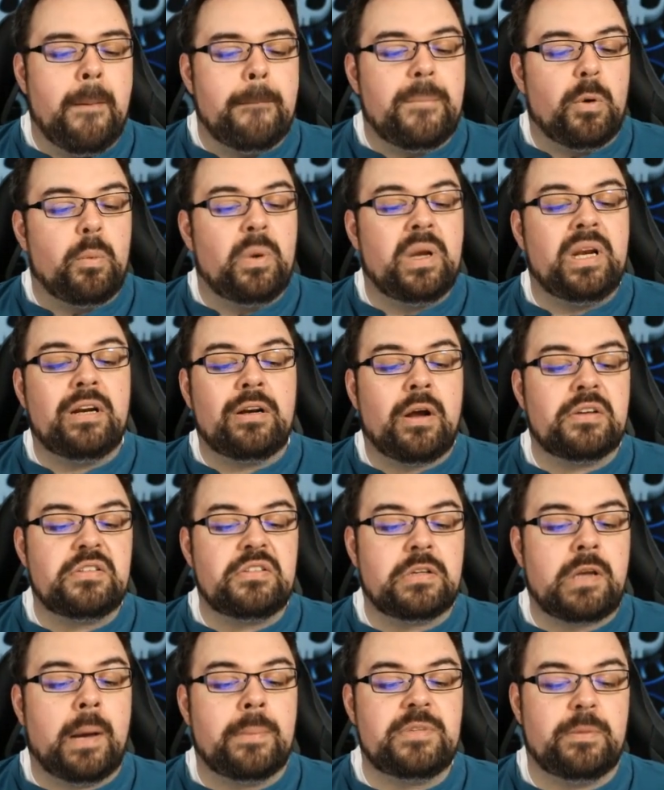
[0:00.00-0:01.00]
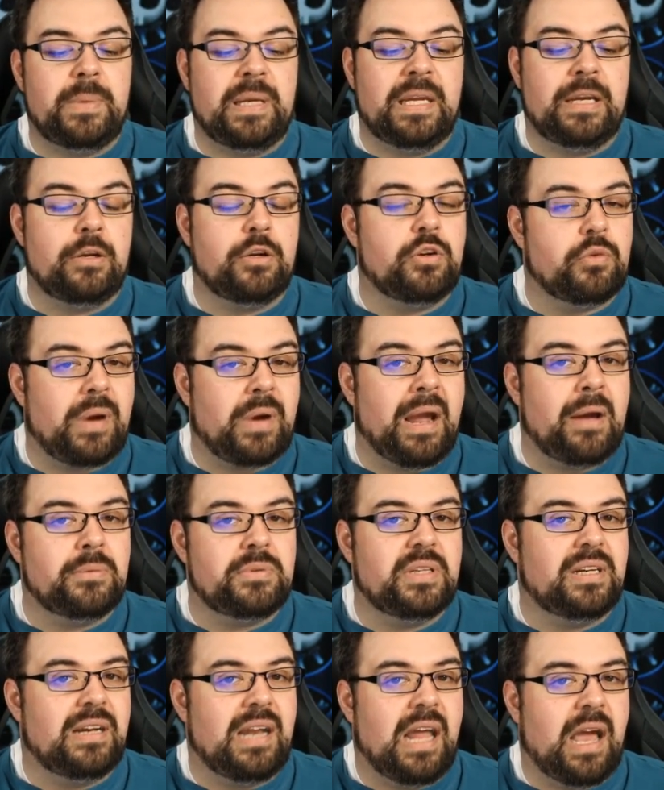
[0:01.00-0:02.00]
But when it also comes to being
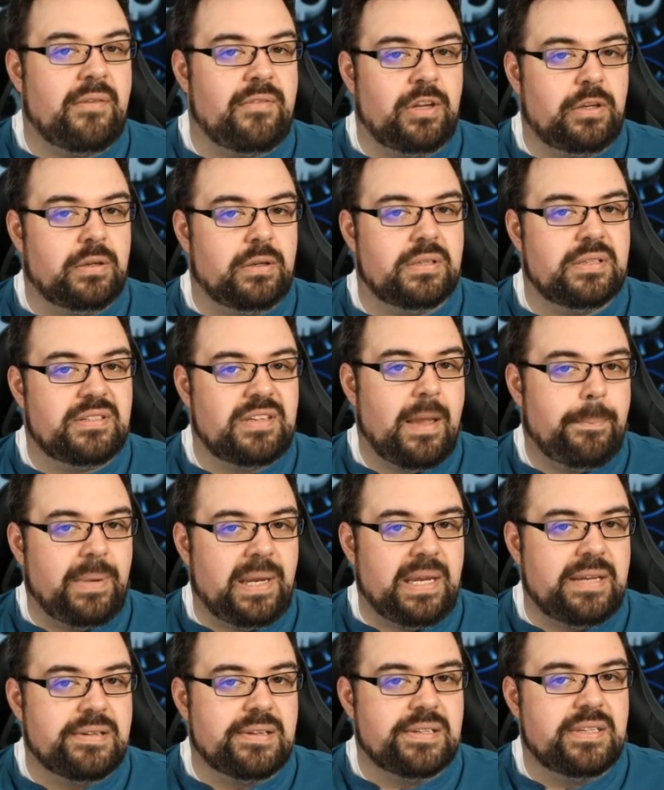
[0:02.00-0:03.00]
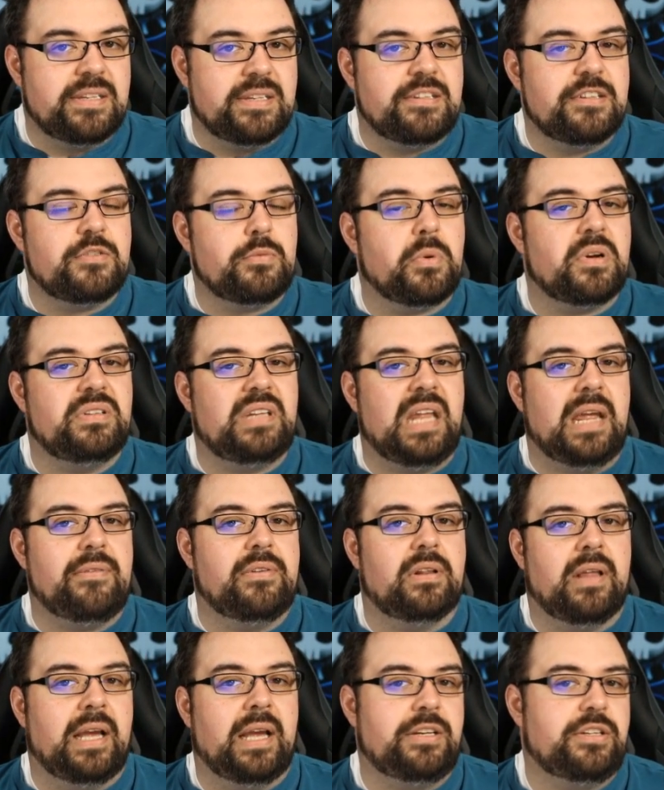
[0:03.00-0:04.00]
grounded and having good set pieces, this is where
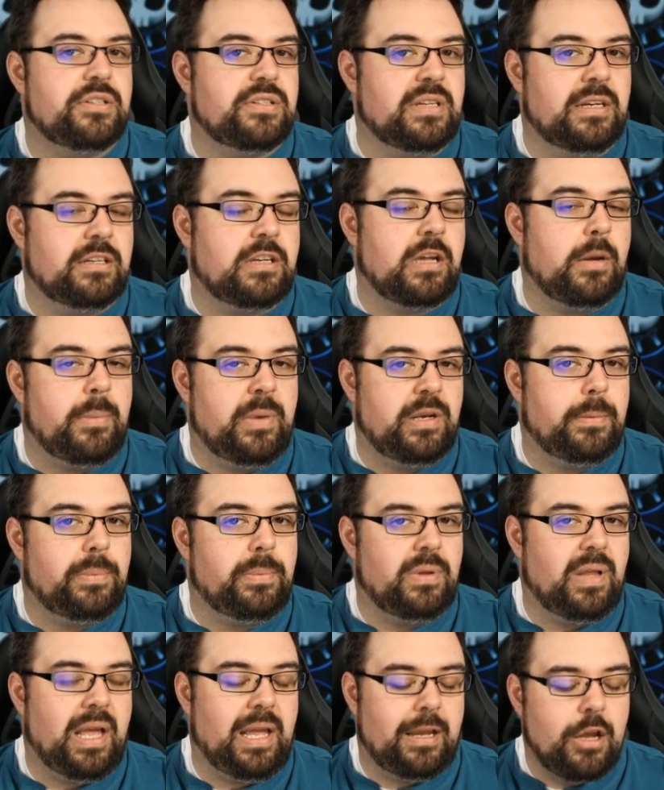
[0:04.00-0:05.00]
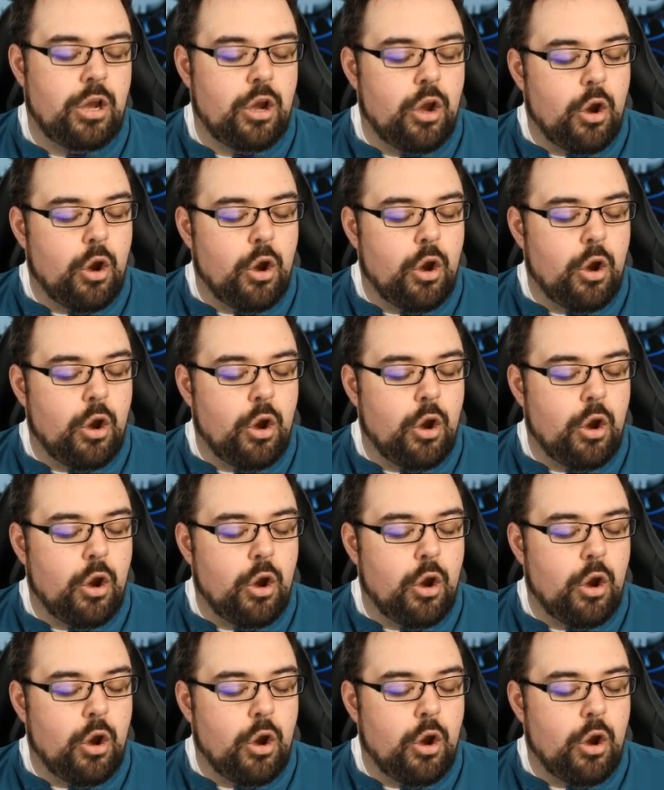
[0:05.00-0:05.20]
David Leitch is going to come into play.